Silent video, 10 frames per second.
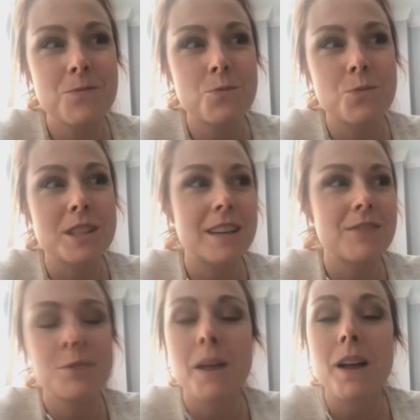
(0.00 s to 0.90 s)
what Dave
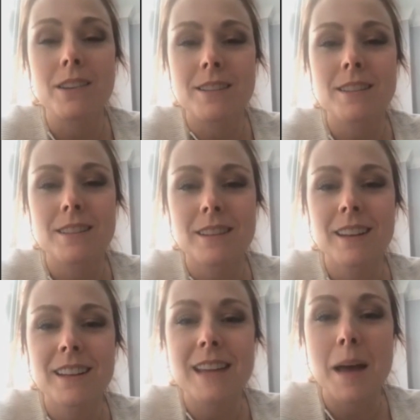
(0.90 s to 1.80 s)
Chappelle is
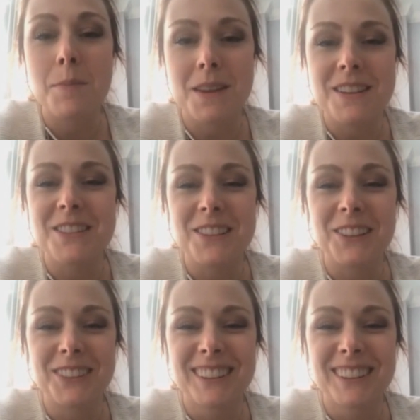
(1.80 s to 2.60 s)
tapping into.